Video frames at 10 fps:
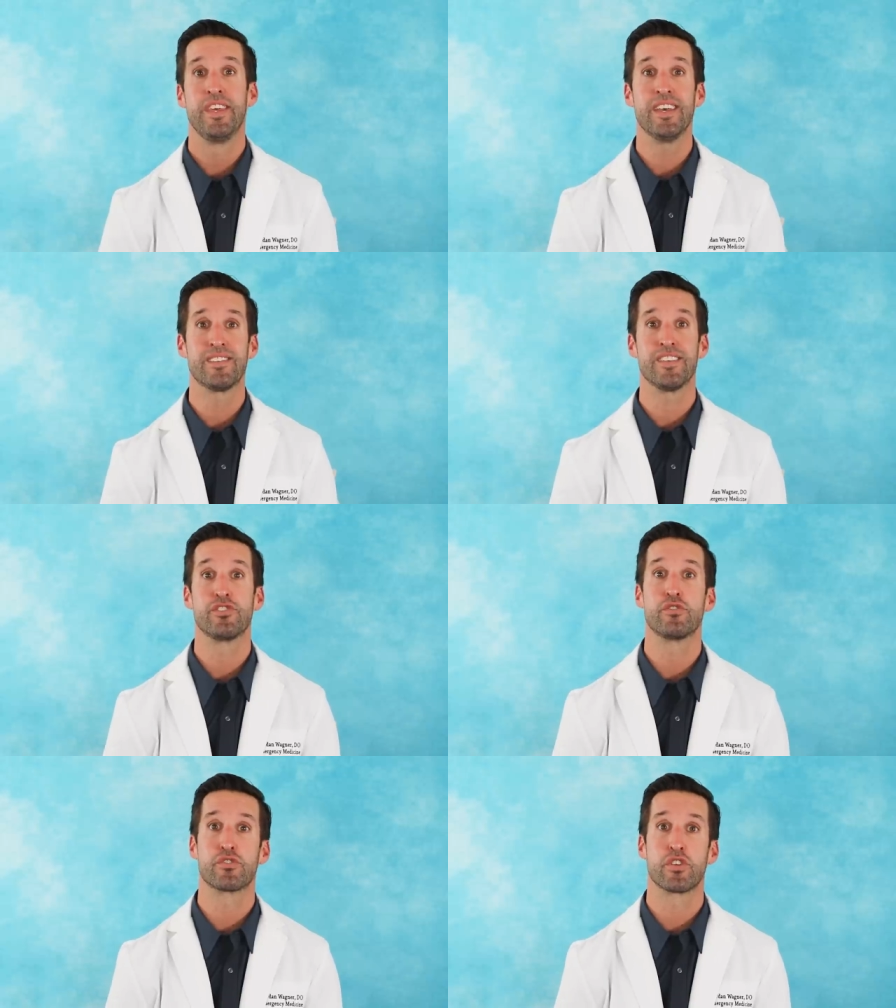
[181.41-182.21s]
This is
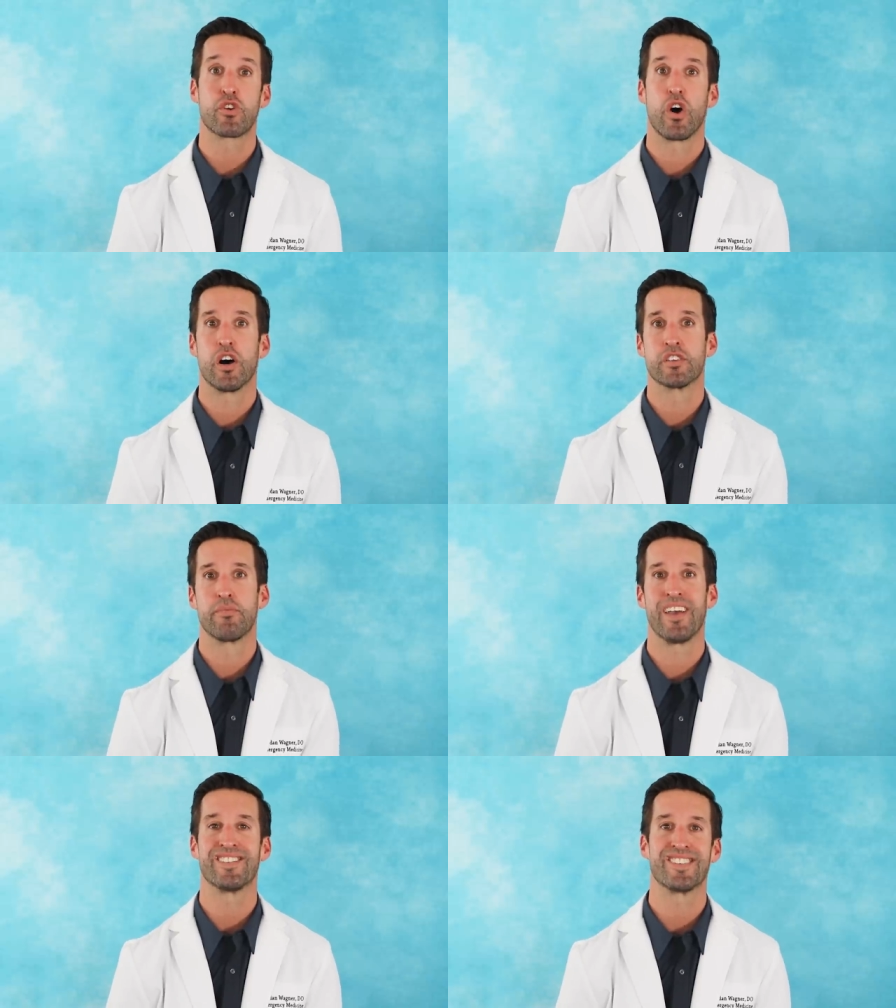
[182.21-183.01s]
usually caused
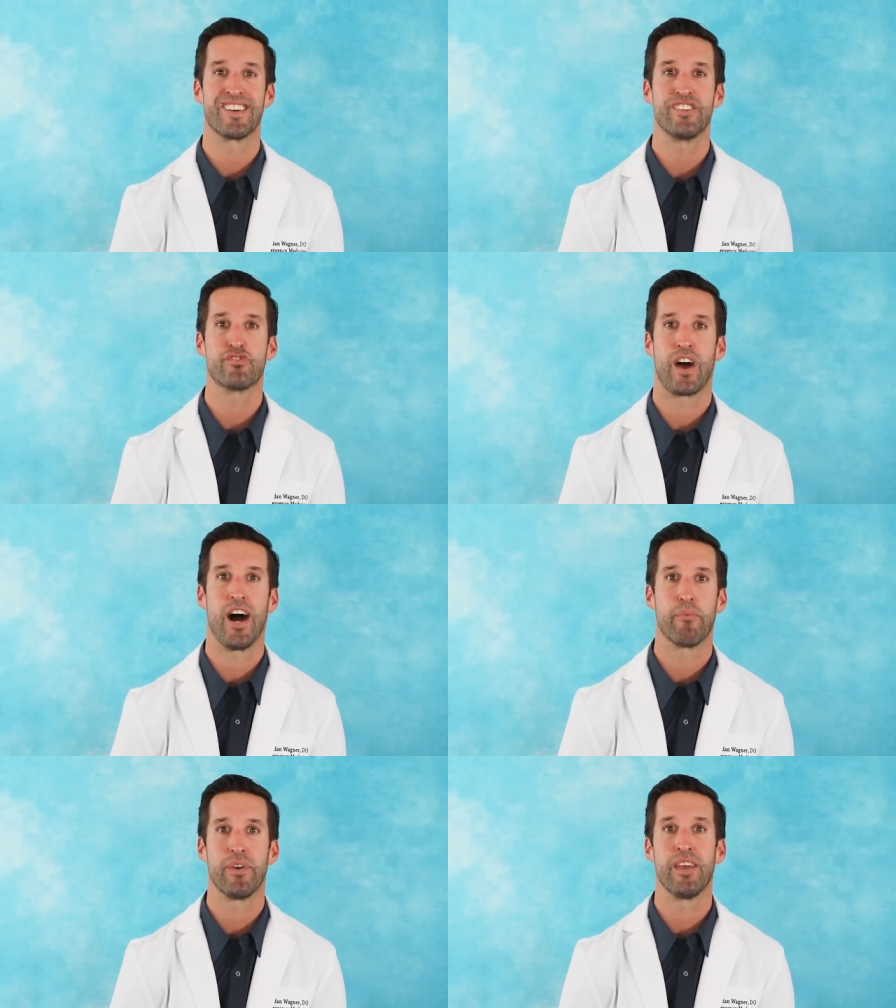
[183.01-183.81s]
by a sudden
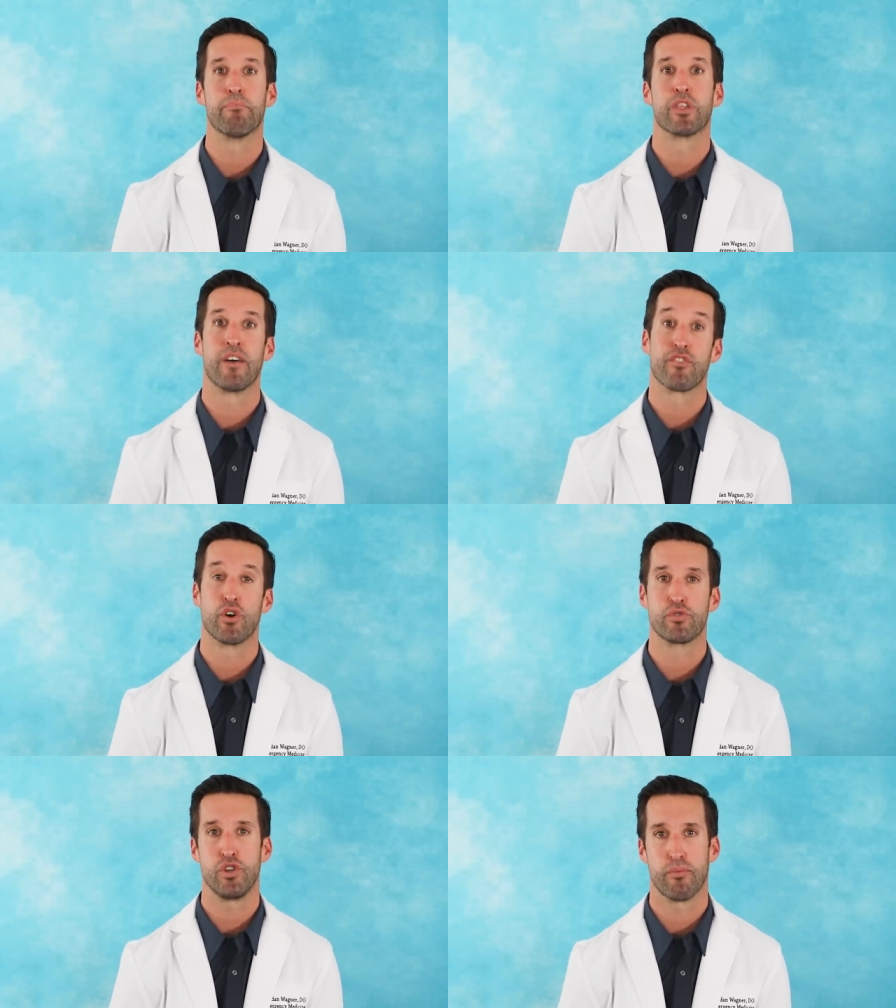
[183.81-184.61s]
drop in blood
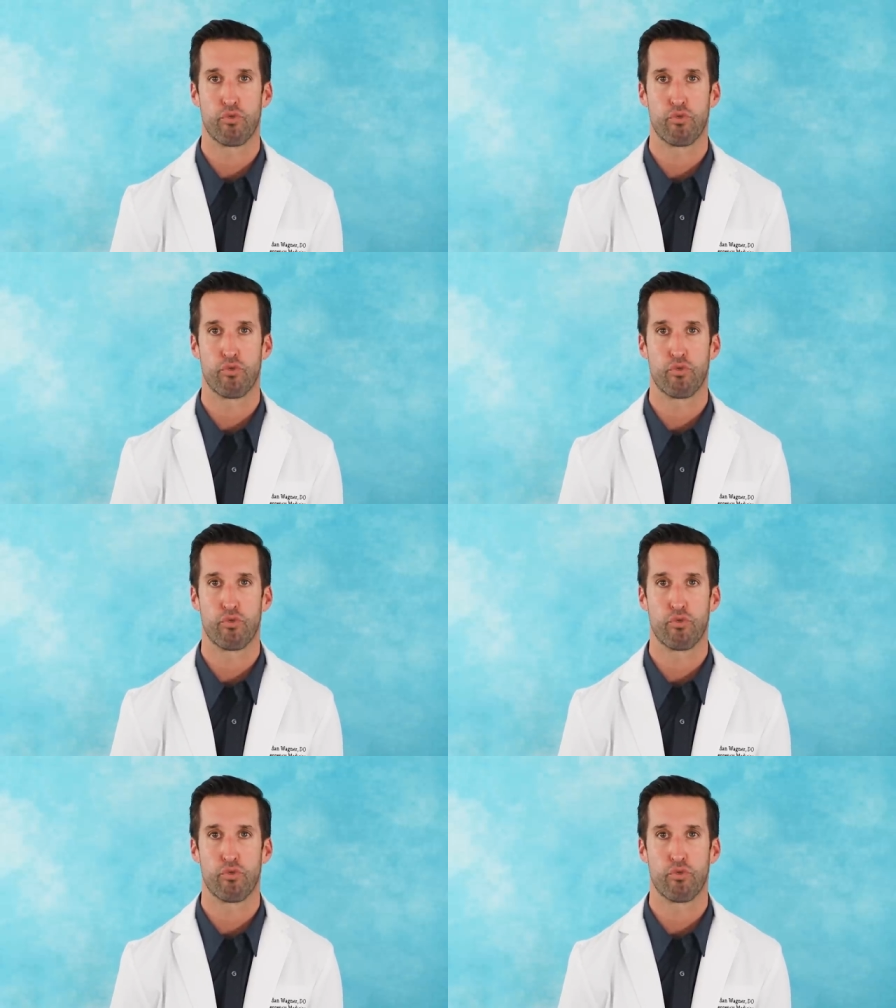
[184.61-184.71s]
flow to your